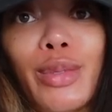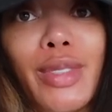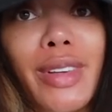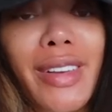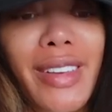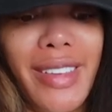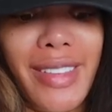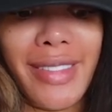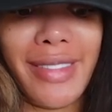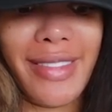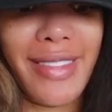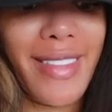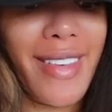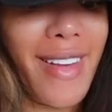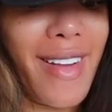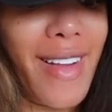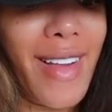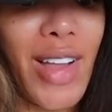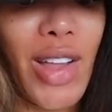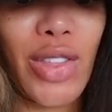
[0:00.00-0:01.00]

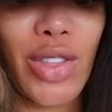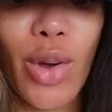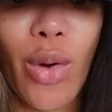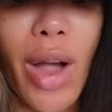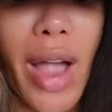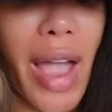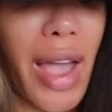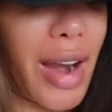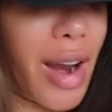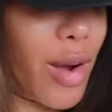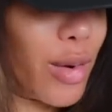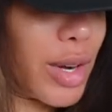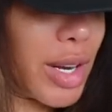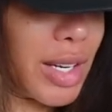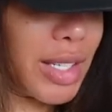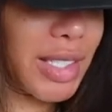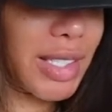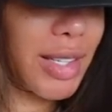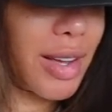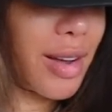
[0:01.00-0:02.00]
Throw a head on and
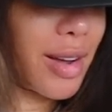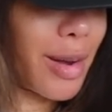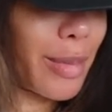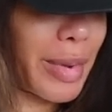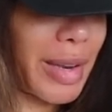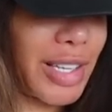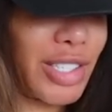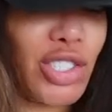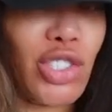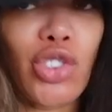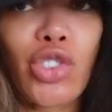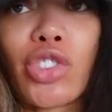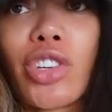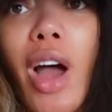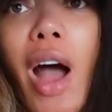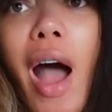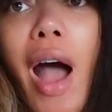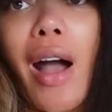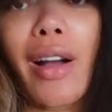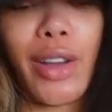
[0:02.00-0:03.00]
it's up and it's
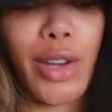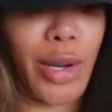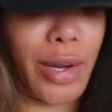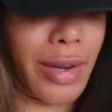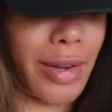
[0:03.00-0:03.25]
stuck.